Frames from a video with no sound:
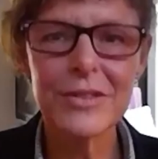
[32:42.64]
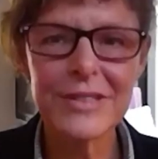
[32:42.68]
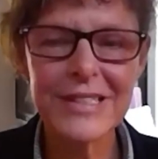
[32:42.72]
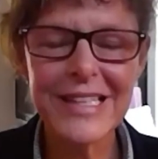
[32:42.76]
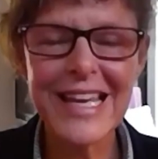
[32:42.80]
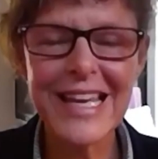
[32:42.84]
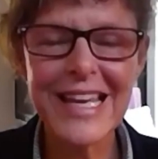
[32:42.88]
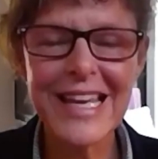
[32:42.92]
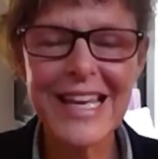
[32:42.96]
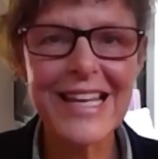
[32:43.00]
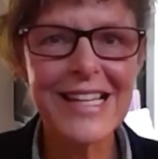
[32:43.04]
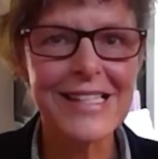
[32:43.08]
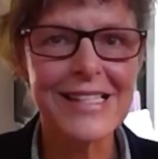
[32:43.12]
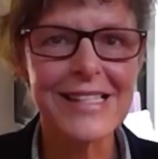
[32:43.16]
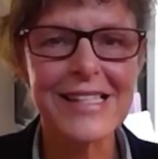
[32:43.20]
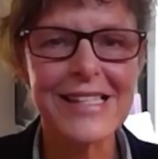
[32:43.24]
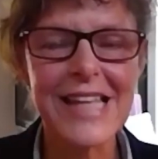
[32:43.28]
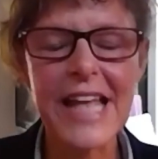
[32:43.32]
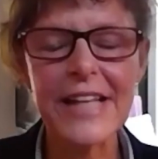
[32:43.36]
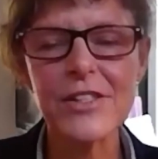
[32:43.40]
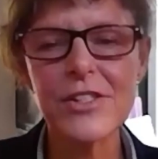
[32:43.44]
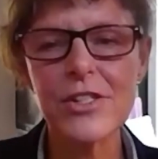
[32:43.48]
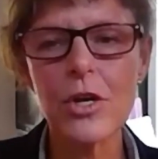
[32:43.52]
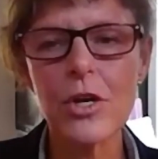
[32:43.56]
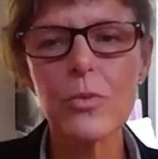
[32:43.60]
yes. And
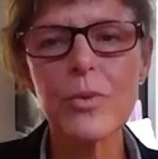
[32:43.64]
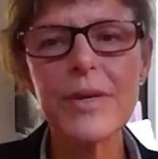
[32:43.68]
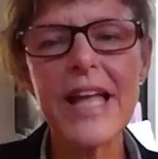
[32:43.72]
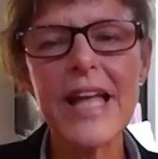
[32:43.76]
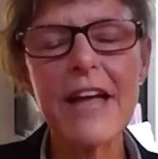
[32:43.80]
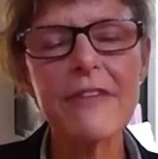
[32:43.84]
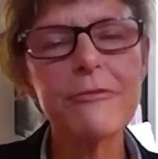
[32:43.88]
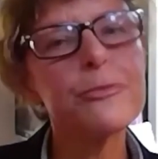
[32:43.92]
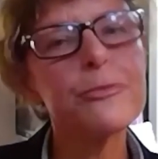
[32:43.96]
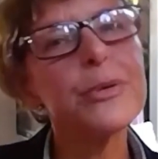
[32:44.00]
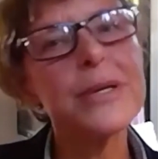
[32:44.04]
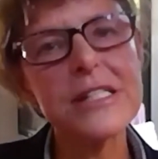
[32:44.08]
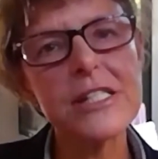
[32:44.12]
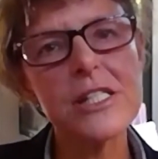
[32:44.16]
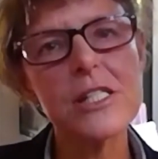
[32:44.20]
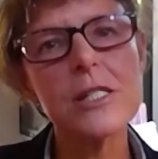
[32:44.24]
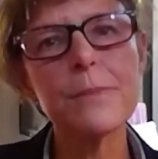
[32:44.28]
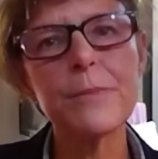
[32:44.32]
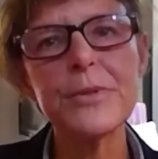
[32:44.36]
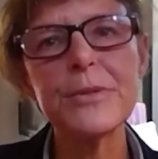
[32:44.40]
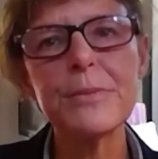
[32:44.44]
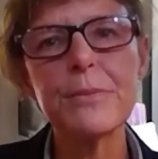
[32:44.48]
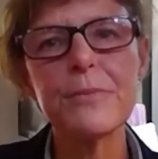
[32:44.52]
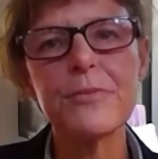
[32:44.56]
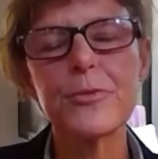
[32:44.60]
so we have
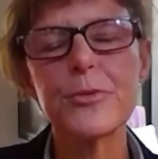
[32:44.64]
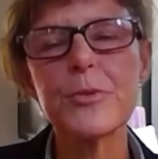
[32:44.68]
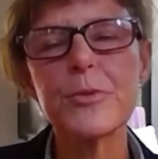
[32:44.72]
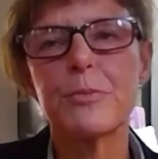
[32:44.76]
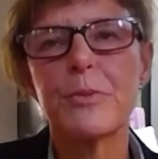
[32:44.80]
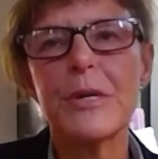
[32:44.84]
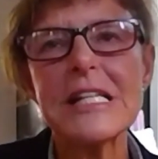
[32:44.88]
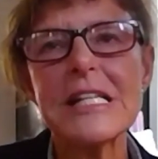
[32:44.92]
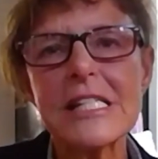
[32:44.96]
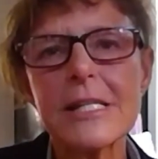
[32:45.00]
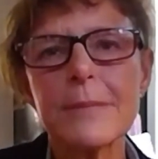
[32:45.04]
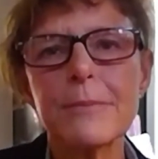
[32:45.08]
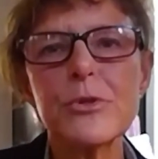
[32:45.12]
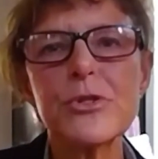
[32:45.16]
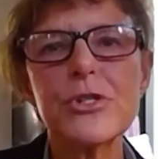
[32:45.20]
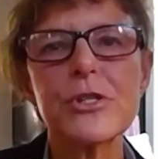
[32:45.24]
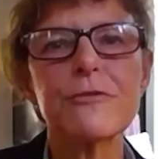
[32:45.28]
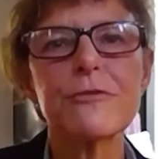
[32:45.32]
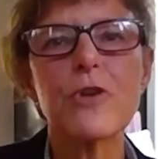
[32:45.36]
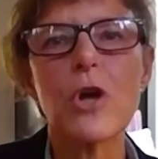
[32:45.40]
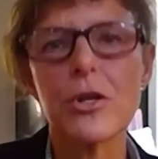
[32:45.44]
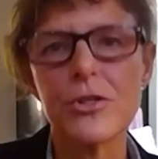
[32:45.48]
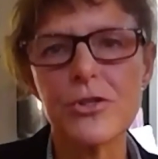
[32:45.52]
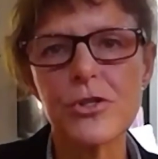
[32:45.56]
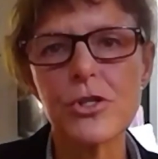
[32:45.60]
principles of
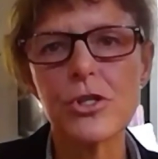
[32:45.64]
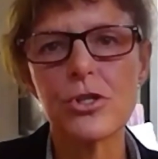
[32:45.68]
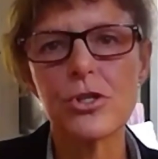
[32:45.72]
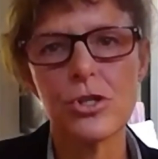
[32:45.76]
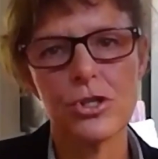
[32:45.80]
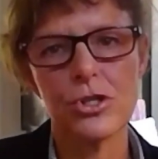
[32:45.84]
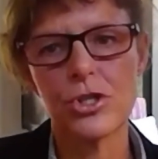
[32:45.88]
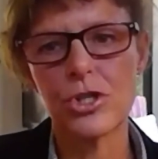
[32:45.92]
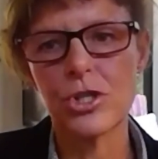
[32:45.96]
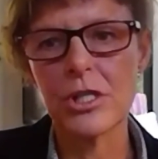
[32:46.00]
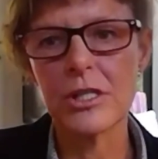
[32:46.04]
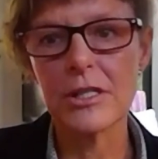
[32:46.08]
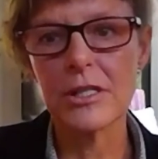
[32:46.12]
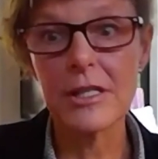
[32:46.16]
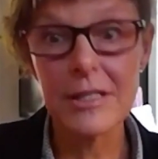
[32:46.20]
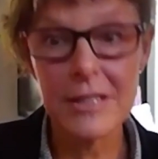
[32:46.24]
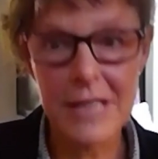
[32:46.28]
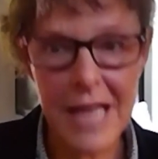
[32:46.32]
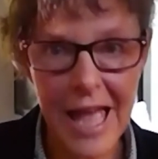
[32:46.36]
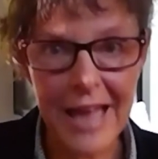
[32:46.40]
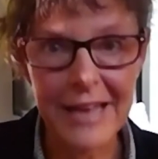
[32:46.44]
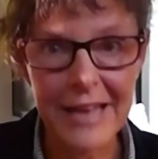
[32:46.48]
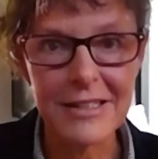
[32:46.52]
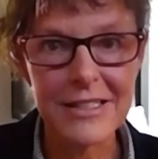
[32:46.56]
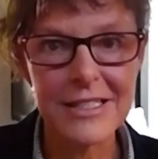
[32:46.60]
constitutional
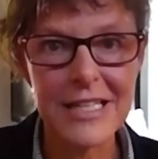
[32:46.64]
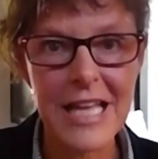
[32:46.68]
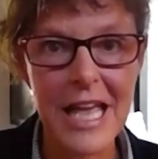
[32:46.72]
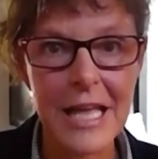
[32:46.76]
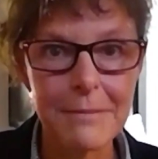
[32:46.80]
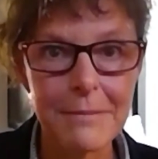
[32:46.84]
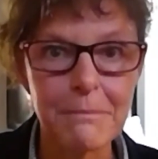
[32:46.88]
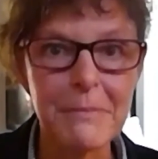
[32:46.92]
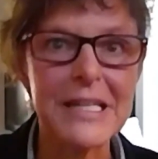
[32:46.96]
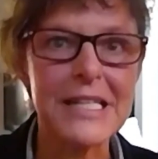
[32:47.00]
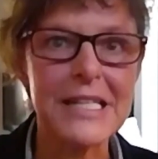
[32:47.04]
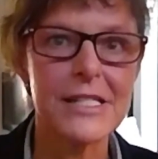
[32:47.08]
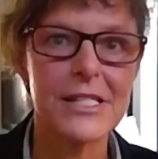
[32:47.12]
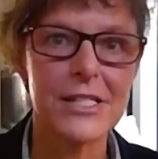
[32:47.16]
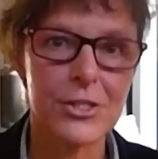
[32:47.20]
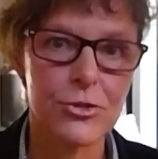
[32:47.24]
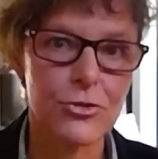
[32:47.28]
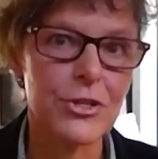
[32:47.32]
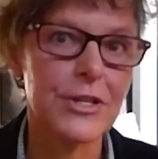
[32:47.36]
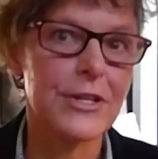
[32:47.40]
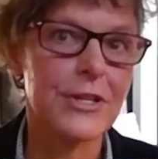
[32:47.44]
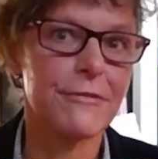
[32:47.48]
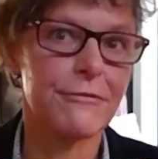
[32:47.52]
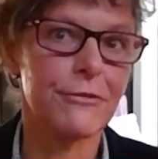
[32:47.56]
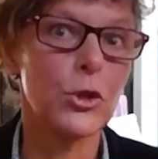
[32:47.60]
and
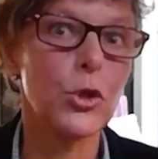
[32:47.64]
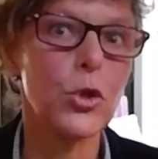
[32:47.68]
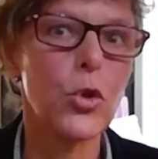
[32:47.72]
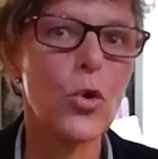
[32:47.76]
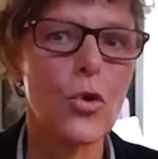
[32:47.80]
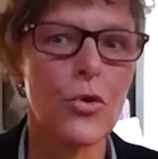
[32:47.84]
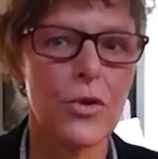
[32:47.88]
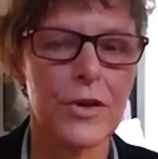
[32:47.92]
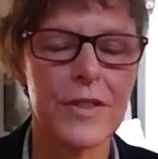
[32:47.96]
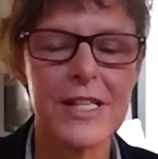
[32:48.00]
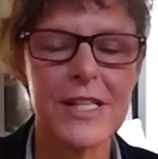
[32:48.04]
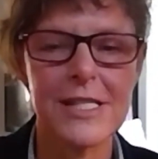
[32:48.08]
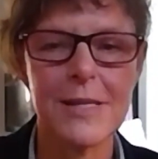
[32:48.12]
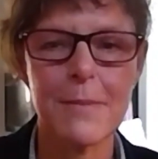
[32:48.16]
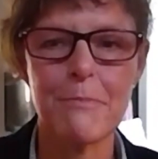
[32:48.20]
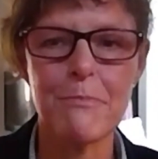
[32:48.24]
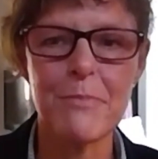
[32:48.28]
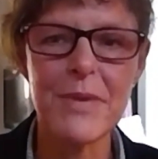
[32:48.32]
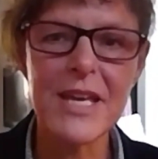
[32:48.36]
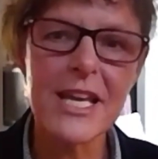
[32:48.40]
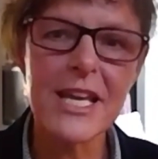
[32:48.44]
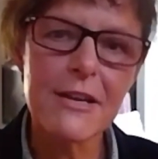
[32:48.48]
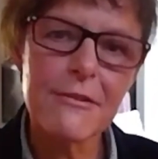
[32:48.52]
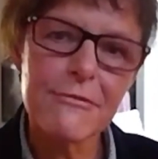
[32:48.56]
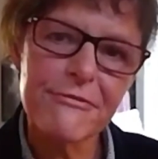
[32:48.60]
administrative law. And there's a
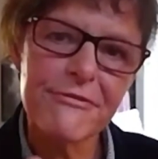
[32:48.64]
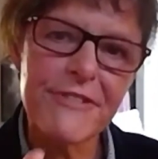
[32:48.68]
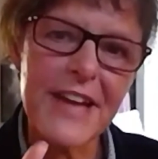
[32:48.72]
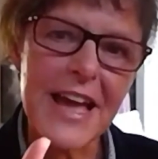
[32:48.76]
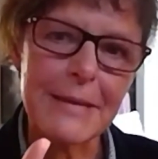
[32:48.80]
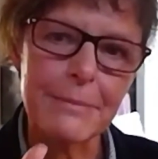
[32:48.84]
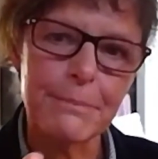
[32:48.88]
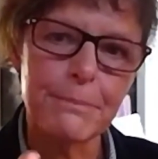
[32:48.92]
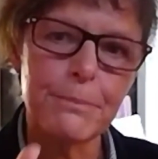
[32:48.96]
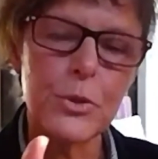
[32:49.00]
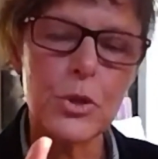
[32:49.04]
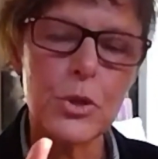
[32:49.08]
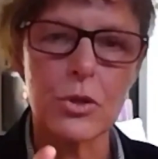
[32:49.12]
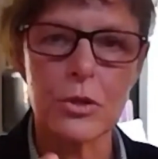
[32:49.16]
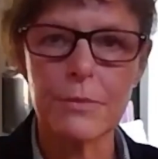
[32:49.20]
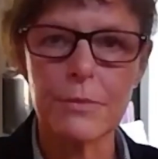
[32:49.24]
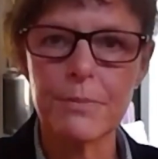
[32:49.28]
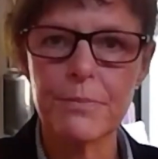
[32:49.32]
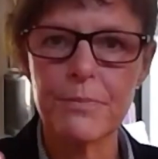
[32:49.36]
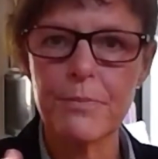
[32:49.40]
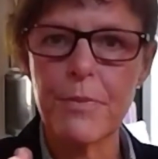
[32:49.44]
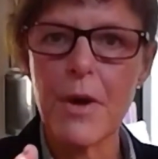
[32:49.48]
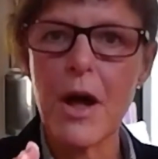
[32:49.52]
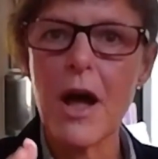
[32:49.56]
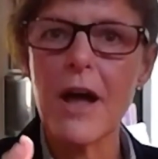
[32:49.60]
big fat book
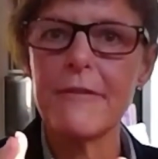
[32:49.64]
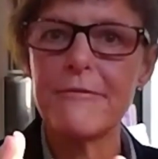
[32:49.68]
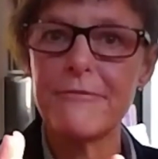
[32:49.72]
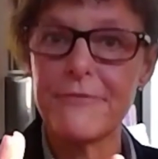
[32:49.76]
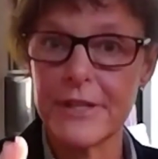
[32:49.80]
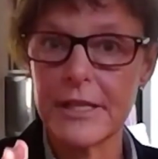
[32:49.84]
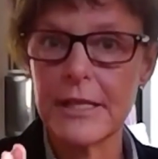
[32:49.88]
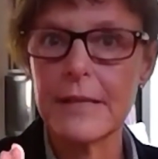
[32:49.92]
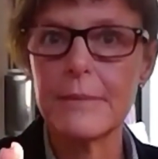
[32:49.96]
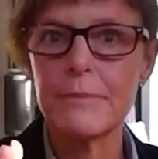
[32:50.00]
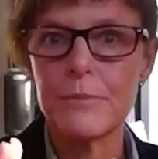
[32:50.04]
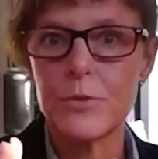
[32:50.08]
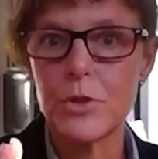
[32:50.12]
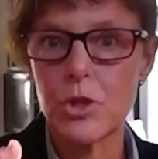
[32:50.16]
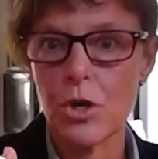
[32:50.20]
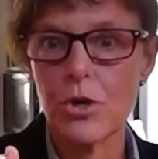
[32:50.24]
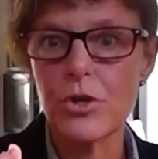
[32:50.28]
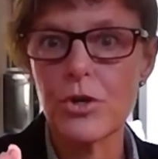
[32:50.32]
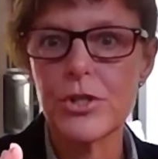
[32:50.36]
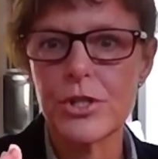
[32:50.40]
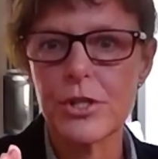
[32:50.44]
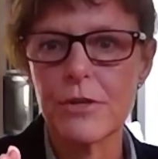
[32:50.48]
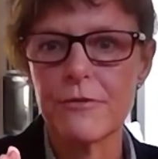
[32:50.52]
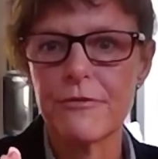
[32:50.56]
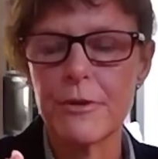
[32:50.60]
by Philip
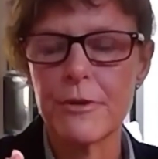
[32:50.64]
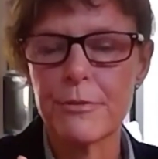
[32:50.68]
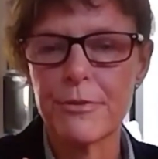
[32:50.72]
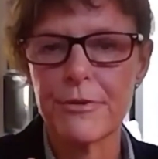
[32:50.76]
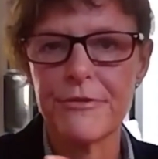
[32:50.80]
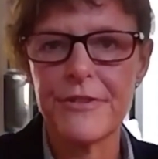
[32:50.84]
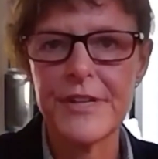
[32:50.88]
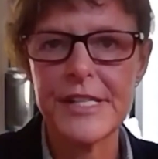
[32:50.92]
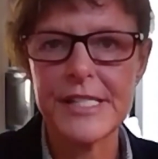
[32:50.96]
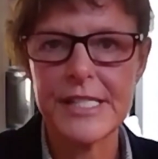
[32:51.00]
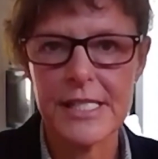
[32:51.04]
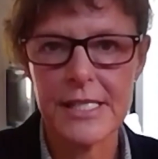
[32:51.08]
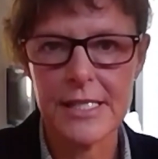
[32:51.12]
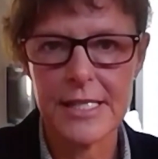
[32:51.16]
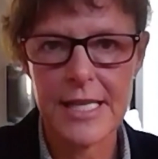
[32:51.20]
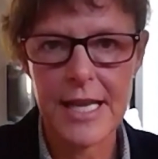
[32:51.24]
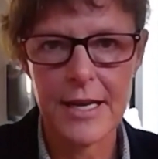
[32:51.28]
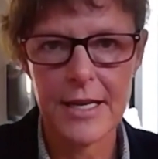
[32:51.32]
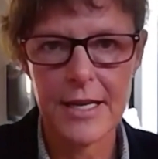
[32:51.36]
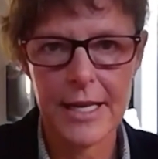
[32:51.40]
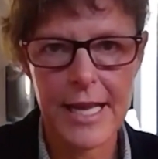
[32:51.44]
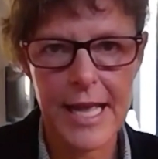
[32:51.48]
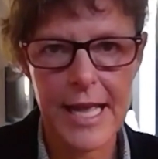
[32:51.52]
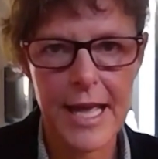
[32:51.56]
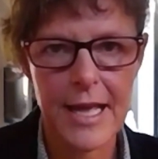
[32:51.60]
Joseph, a professor down
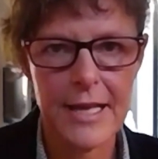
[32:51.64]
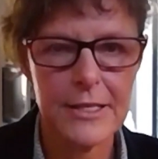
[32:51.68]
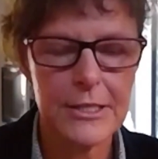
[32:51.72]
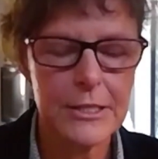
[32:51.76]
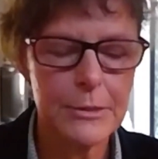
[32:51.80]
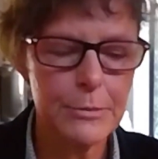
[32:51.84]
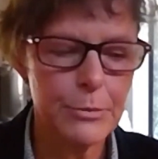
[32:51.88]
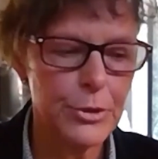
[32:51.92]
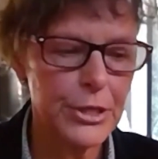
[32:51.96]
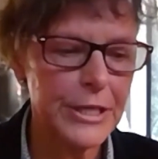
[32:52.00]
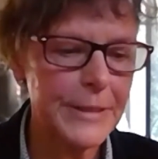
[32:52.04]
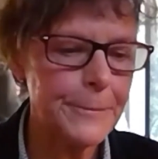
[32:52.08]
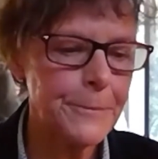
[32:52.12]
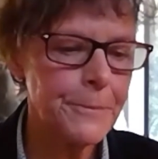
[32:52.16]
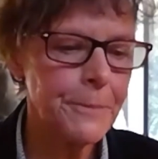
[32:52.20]
at Canterbury.